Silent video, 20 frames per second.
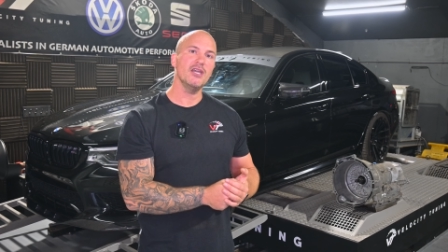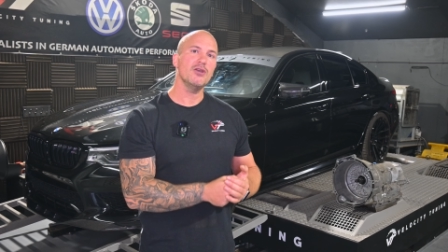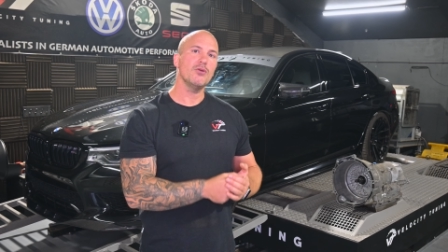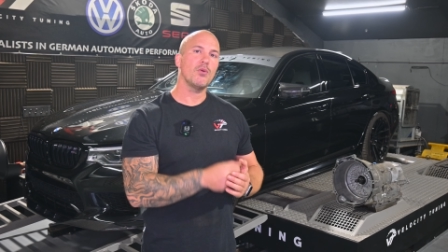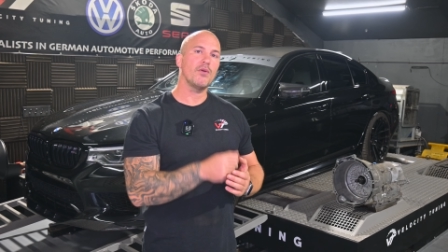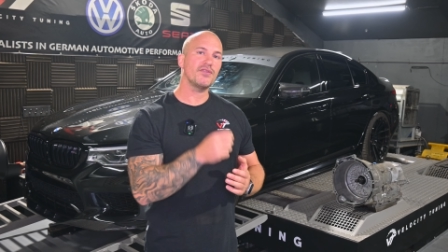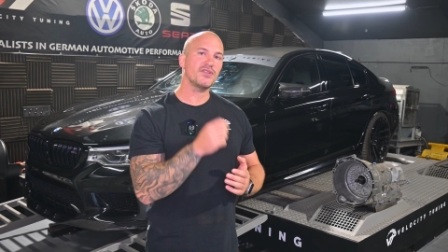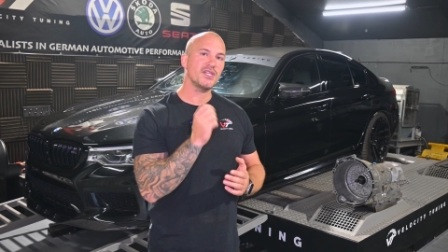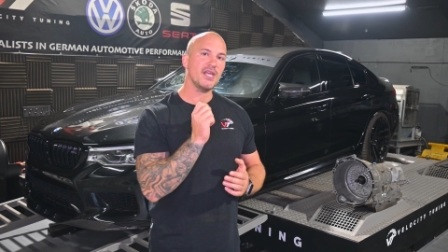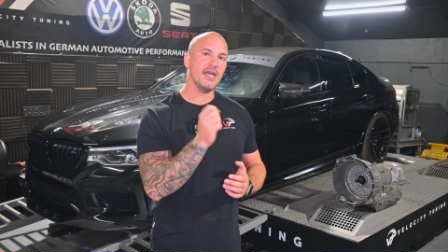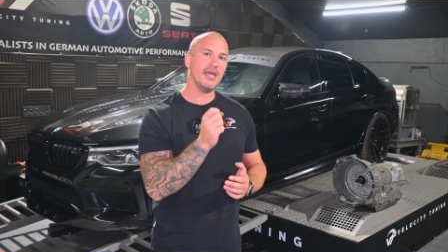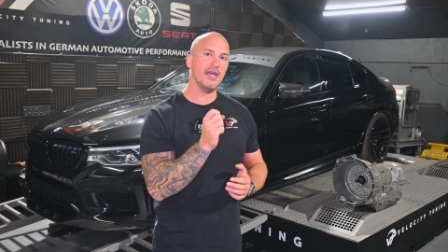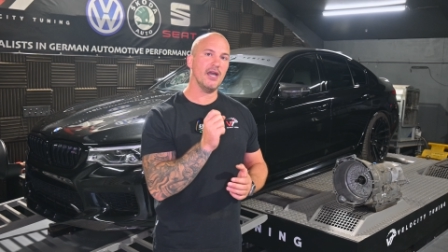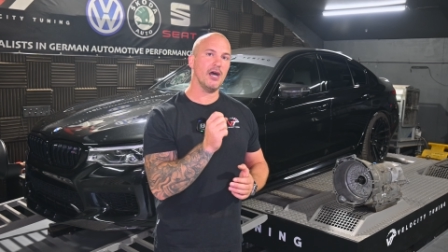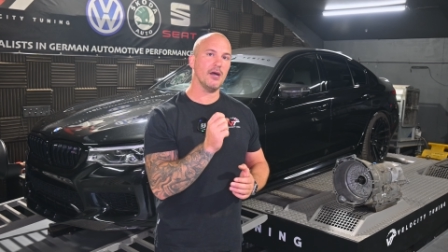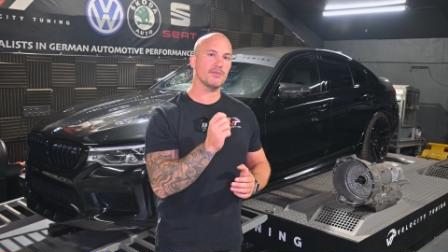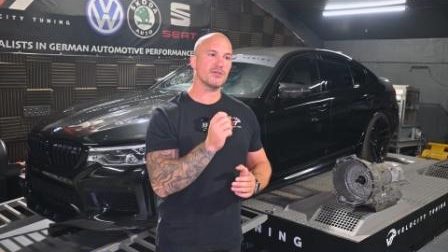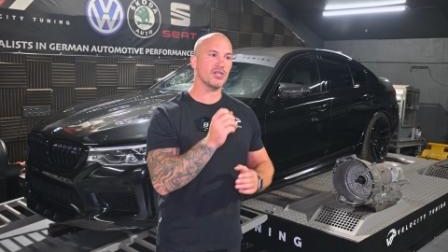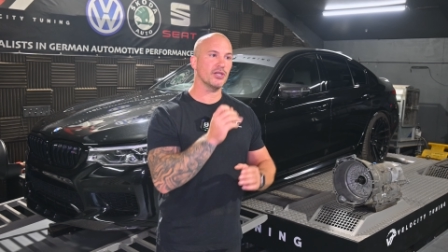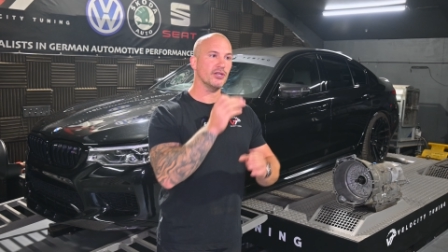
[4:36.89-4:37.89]
we've set it
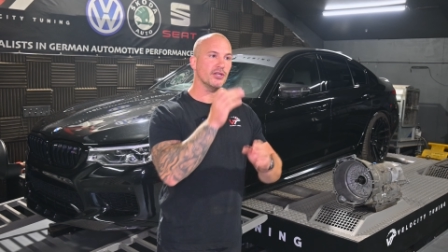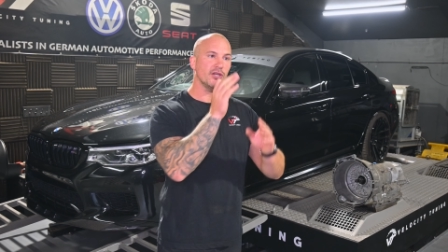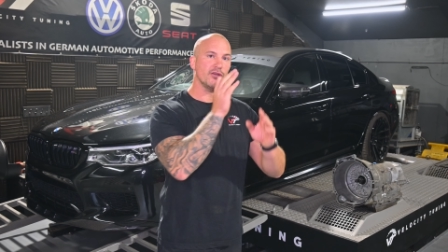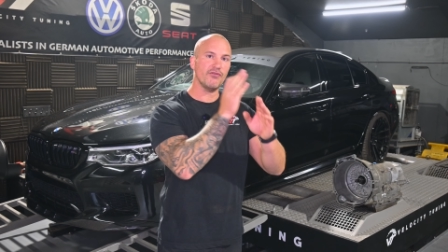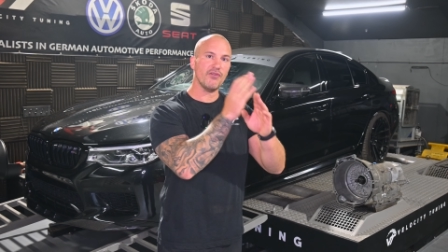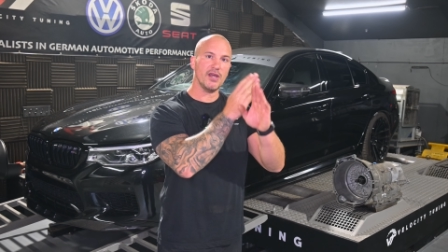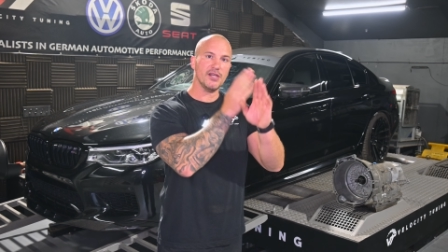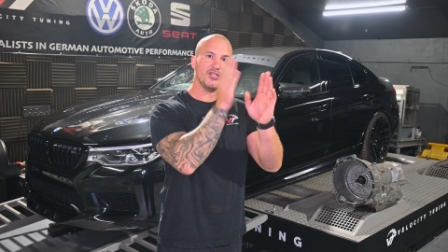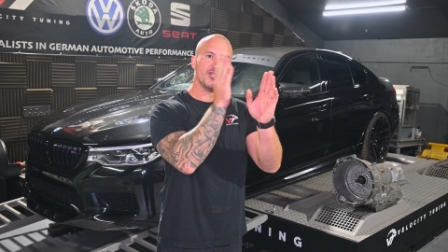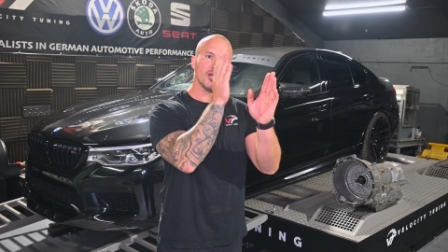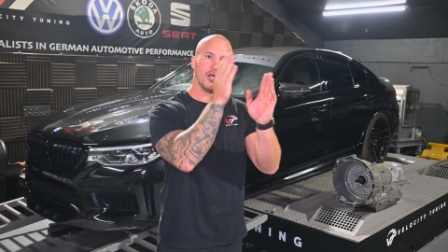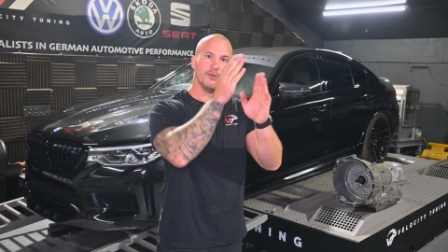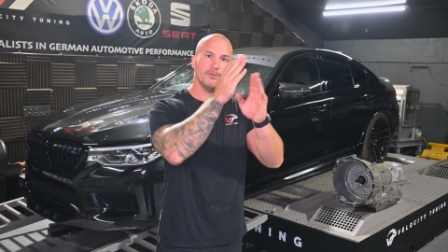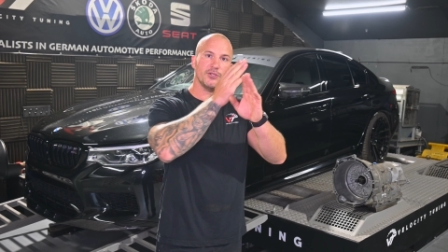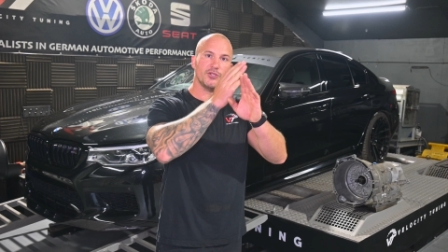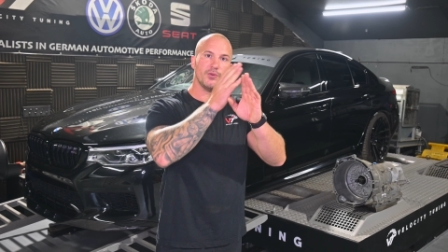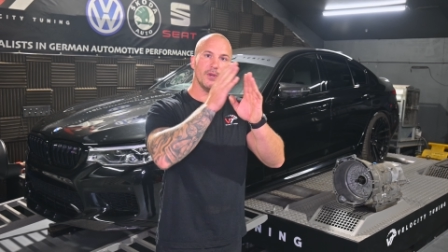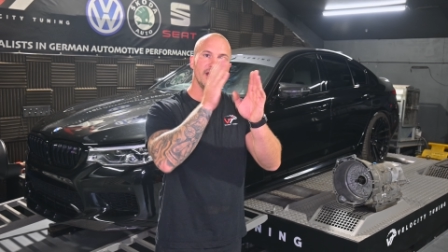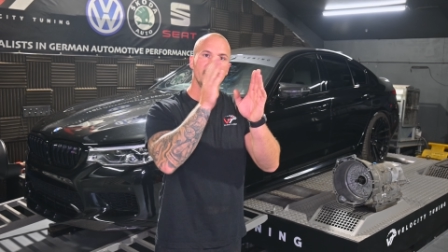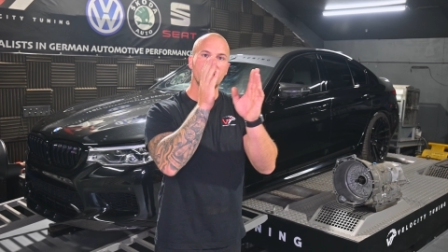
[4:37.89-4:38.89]
up so that the ratio
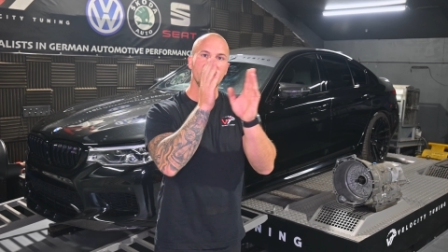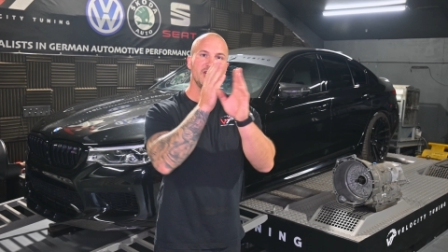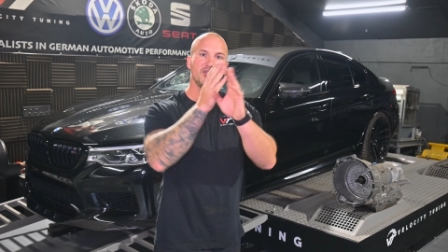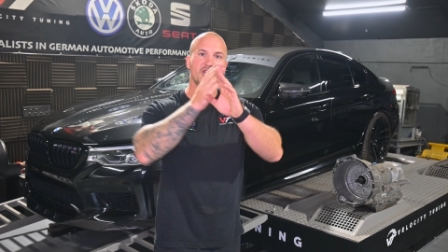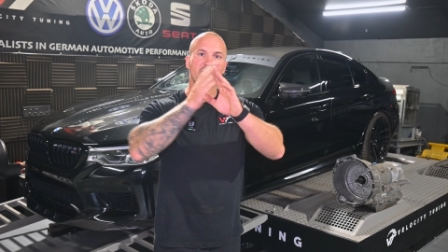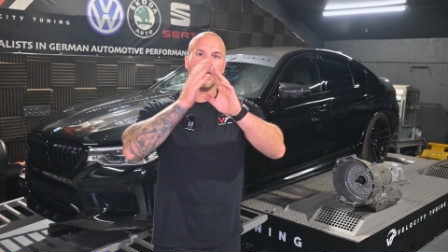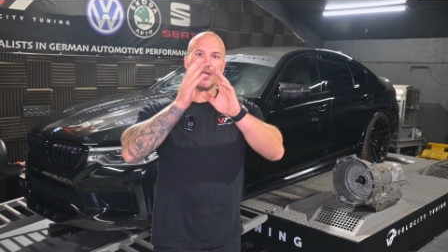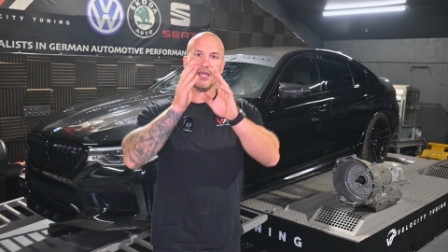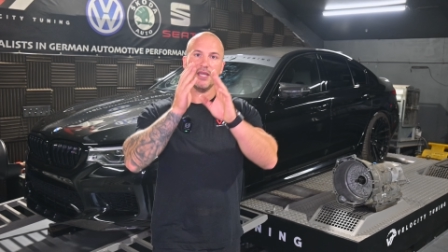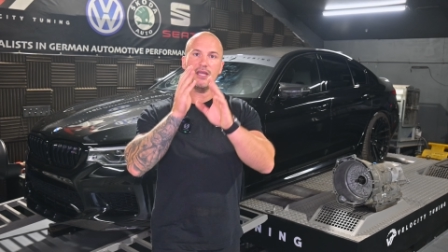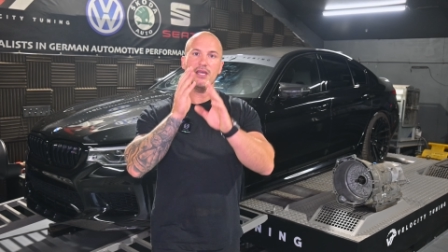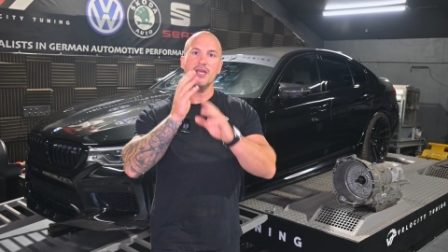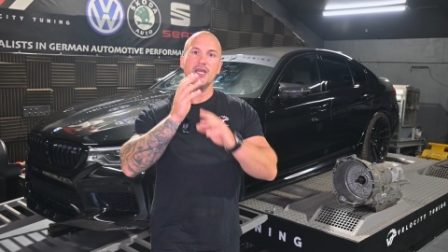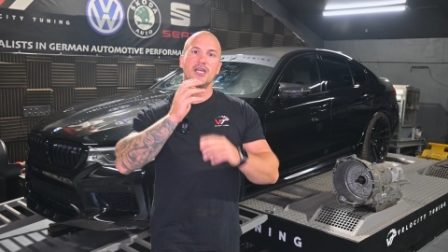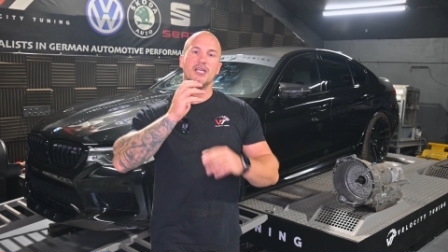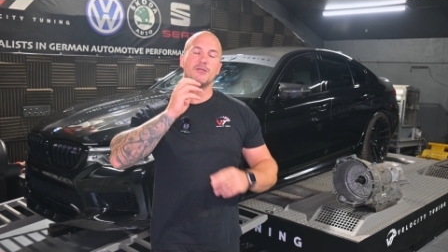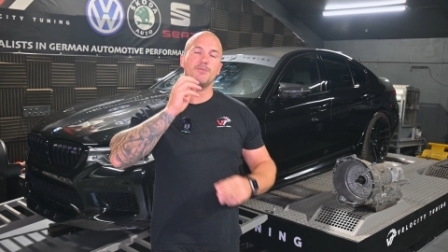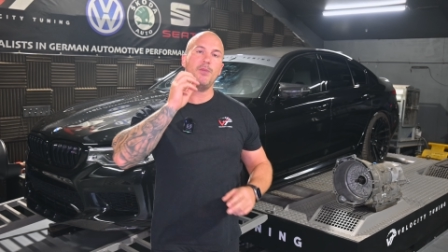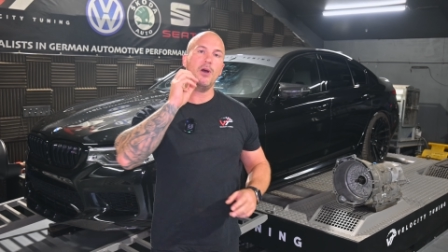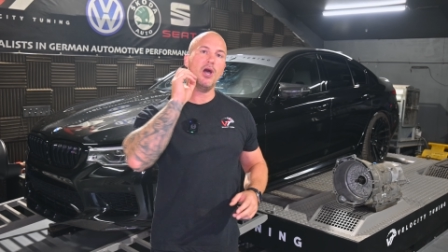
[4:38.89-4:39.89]
between each gear
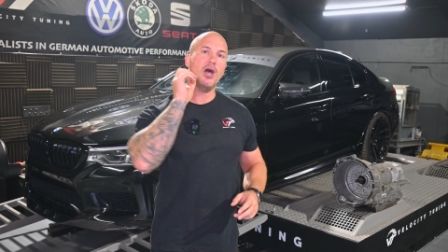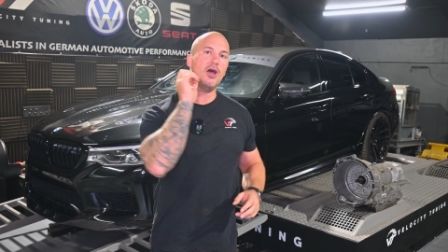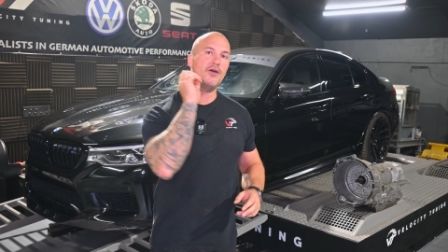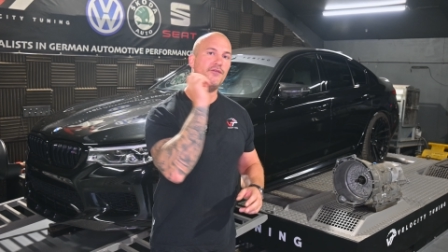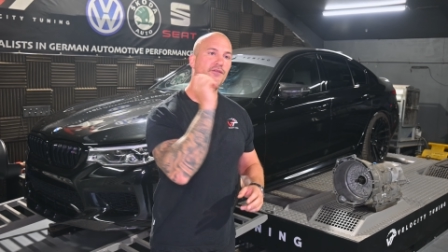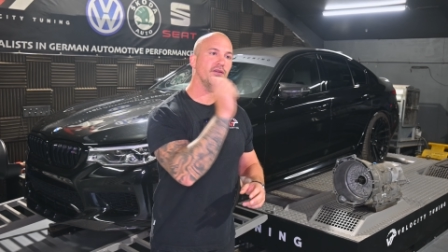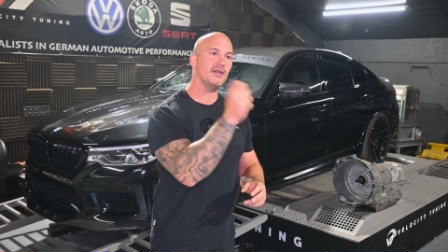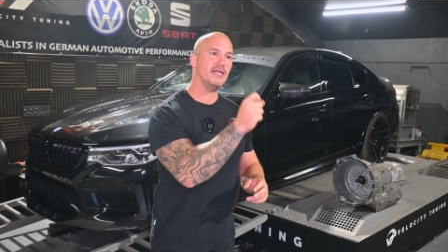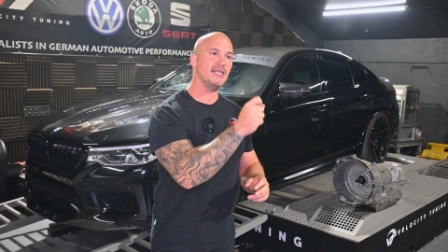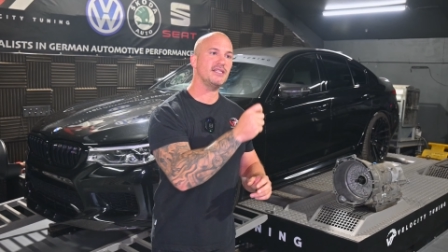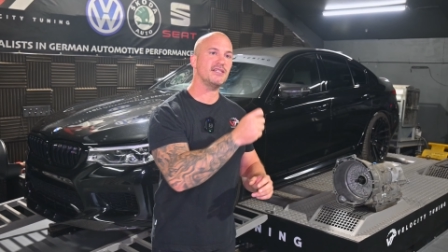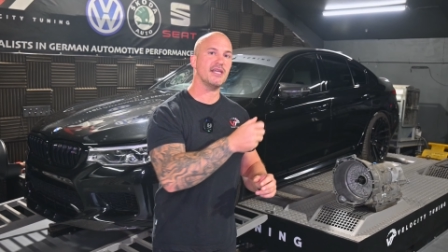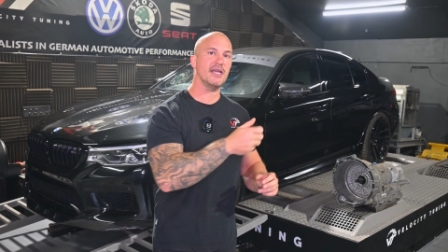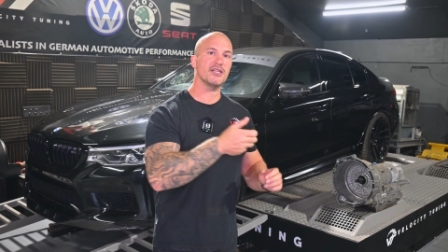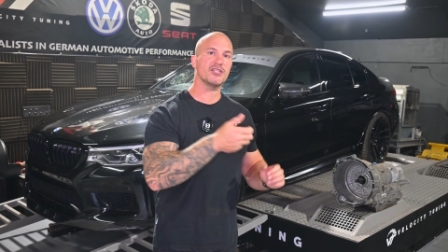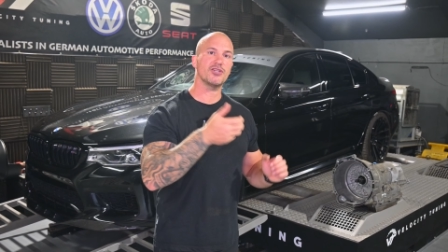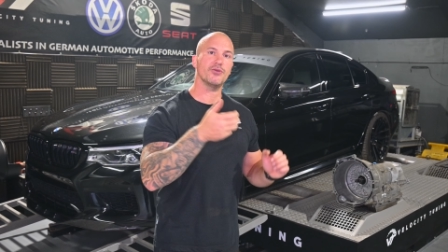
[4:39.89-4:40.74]
is perfectly set.